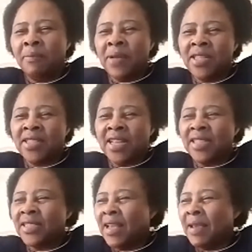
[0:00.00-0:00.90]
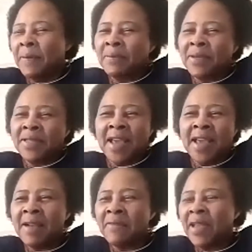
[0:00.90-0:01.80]
please just
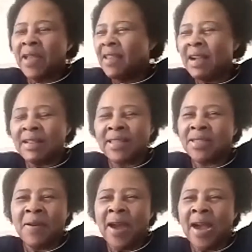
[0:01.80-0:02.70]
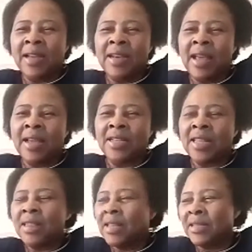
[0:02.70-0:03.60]
share with us your
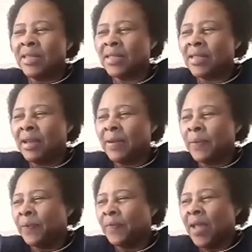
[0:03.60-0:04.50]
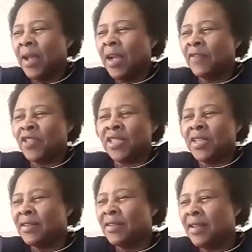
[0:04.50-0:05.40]
highlights in this. I've
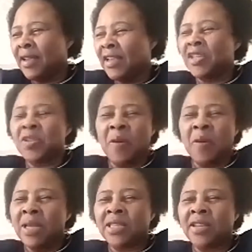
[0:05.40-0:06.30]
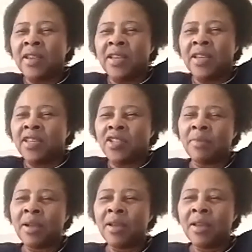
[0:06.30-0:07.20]
seen idiom meeting
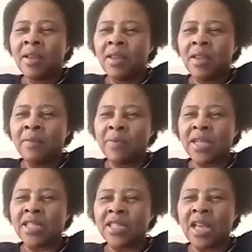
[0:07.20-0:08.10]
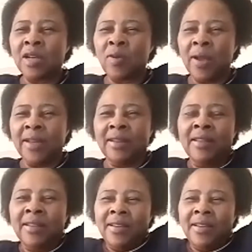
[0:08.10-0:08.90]
idiom in Sandran